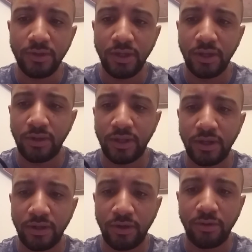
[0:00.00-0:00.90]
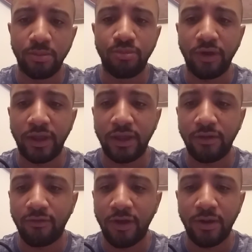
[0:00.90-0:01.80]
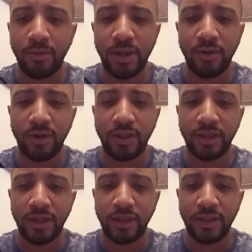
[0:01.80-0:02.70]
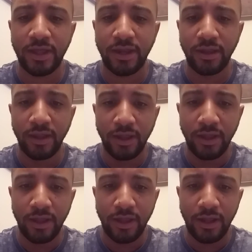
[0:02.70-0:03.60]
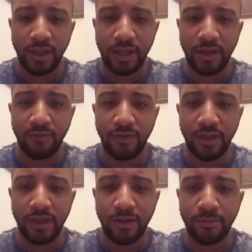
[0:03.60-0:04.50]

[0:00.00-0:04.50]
that you'd break it right away or anything like that, like any of the